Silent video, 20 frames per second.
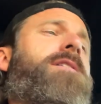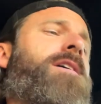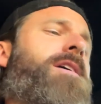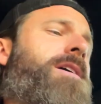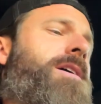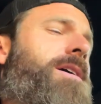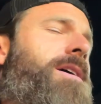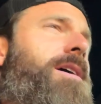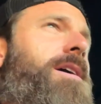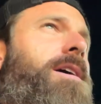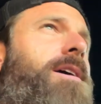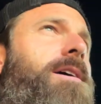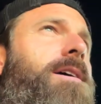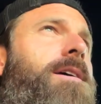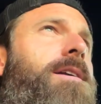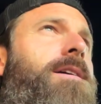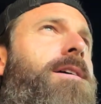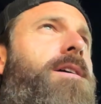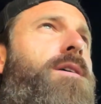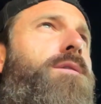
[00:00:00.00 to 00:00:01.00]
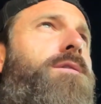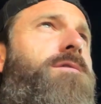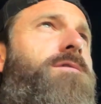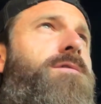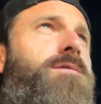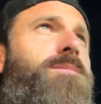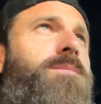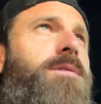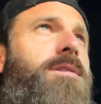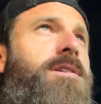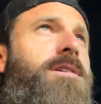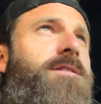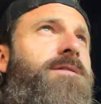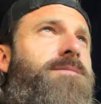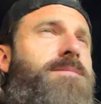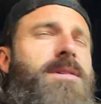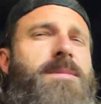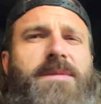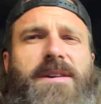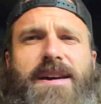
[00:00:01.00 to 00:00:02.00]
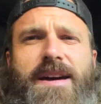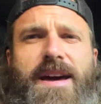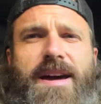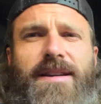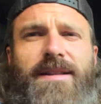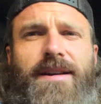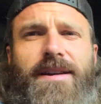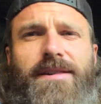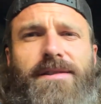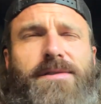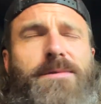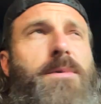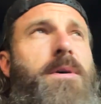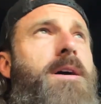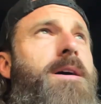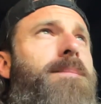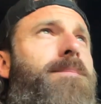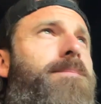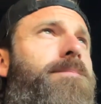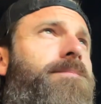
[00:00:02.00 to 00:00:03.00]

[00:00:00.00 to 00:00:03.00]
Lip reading: And I also believe maybe a headlight swap.